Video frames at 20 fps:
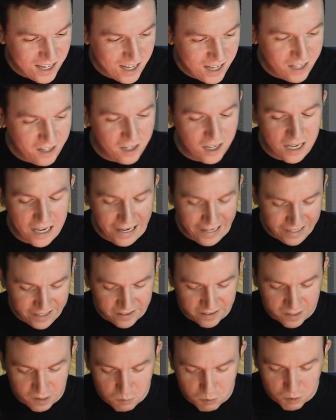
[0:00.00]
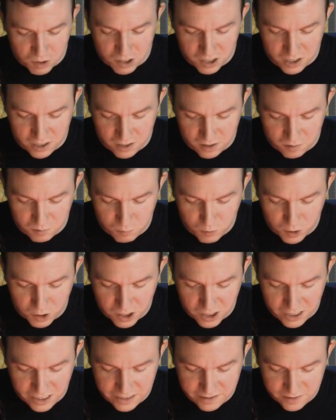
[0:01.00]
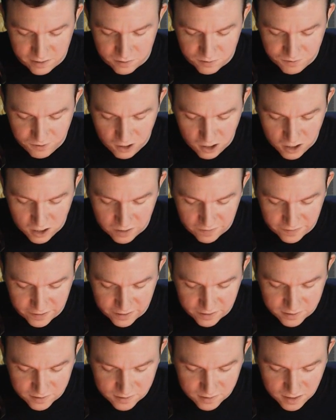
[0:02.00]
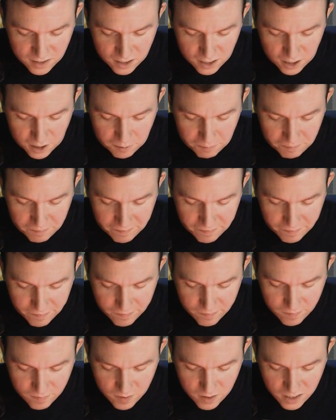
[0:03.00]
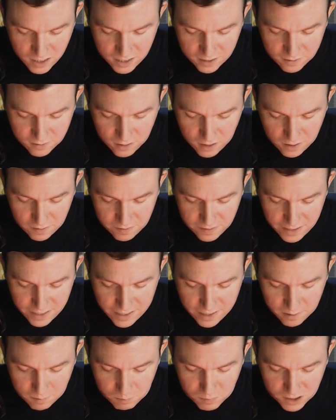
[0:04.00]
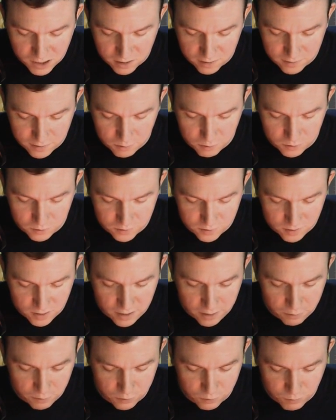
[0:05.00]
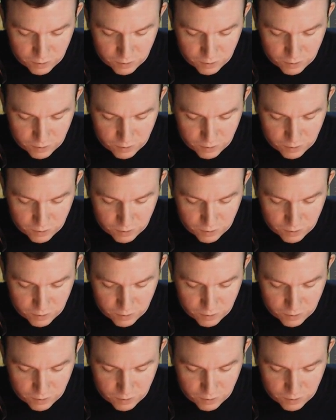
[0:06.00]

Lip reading: I didn't think we were gonna get this far on this. I thought that because I was